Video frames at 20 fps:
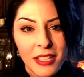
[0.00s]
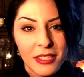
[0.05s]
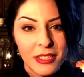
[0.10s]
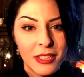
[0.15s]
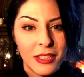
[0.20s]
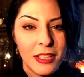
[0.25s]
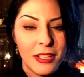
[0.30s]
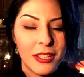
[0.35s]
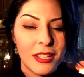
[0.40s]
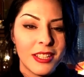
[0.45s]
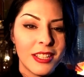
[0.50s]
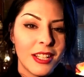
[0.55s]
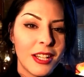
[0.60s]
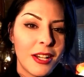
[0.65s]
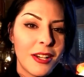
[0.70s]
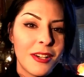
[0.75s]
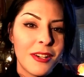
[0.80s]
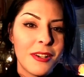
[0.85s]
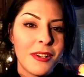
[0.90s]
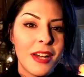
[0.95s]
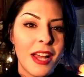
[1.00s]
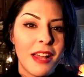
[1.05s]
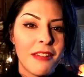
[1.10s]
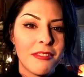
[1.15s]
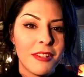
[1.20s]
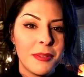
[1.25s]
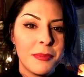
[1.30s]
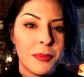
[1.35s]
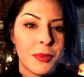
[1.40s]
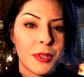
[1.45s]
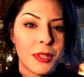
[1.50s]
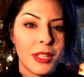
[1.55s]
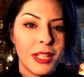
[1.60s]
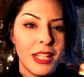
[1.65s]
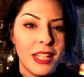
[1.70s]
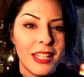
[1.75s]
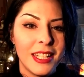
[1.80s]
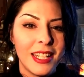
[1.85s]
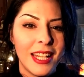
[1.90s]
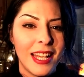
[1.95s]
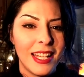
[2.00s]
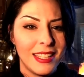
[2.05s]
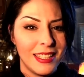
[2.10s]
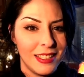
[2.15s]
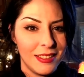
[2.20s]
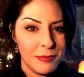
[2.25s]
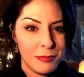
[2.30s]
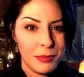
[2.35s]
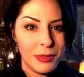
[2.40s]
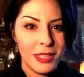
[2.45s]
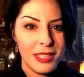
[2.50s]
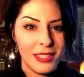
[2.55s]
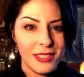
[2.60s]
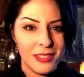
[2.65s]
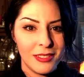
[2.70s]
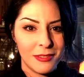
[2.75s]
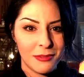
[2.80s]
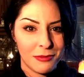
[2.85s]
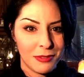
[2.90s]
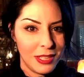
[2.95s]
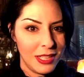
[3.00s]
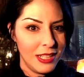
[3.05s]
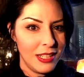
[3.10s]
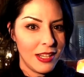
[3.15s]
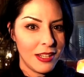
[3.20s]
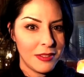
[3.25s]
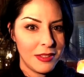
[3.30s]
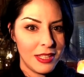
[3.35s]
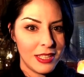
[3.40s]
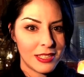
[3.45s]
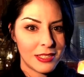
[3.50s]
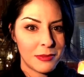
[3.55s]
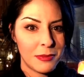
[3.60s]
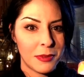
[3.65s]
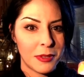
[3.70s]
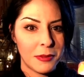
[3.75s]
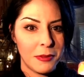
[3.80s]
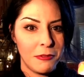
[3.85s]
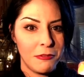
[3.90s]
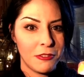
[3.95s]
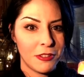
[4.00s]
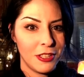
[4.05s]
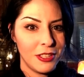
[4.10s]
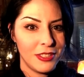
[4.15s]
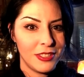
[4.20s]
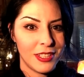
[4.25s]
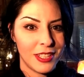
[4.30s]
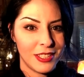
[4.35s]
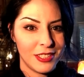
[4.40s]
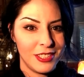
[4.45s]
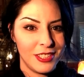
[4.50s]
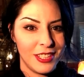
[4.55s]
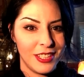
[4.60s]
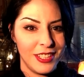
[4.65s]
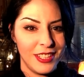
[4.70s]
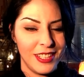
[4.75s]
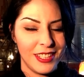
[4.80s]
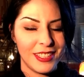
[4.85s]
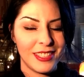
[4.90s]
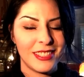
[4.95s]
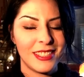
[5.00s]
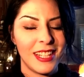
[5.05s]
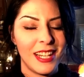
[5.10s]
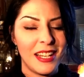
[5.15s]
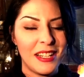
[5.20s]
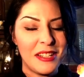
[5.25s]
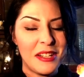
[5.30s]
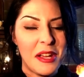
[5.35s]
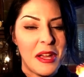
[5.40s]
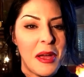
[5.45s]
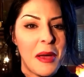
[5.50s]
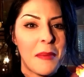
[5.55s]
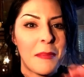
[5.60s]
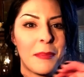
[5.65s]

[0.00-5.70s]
So you can go every morning, and please read on this more before you start staring at the sun,